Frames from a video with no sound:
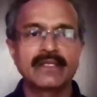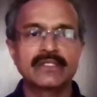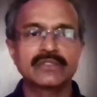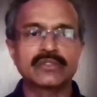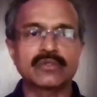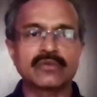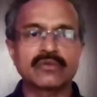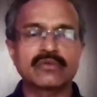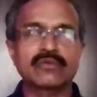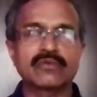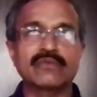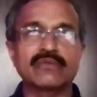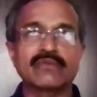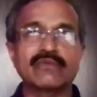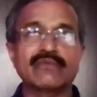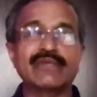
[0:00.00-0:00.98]

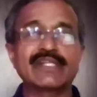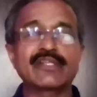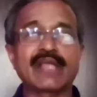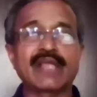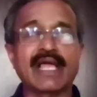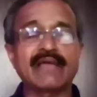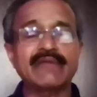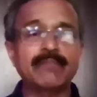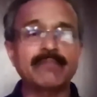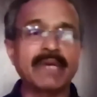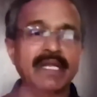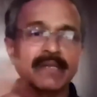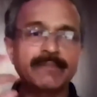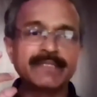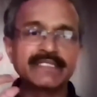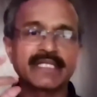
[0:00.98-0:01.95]
So when you have a
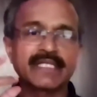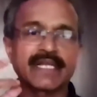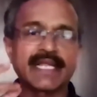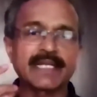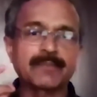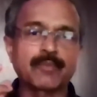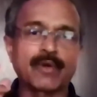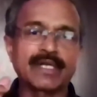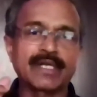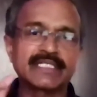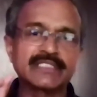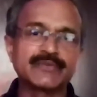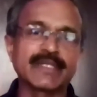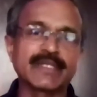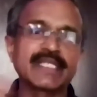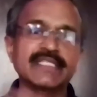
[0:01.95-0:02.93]
bulb in the light point, it's
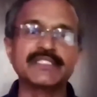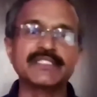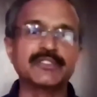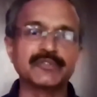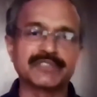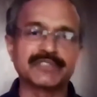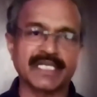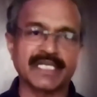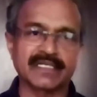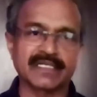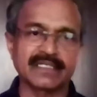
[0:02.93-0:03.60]
very easy to check.